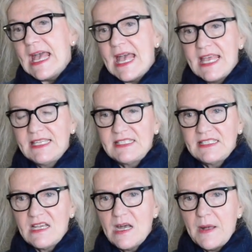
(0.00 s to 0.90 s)

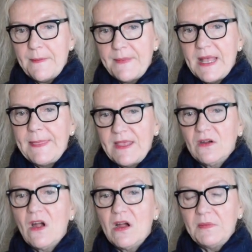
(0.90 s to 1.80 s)
and um, and
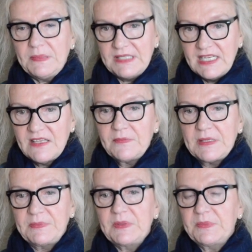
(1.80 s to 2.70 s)
there are plenty of
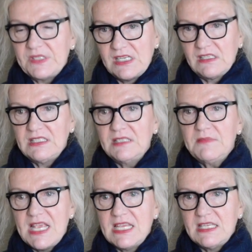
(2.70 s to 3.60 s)
people, particularly in
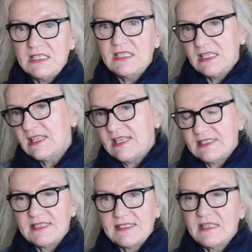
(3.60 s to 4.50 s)
Maine,
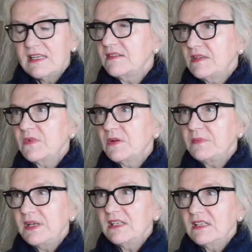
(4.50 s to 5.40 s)
as I said, anywhere,
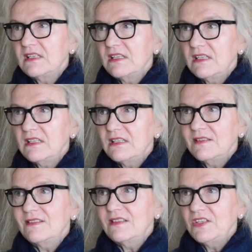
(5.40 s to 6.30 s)
but
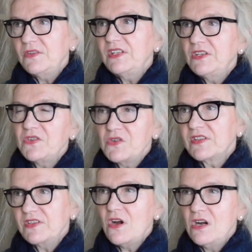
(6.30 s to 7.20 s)
you know, in New
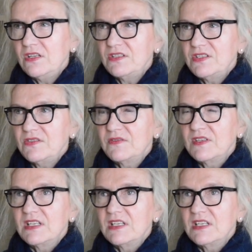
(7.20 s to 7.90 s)
York, they're harder to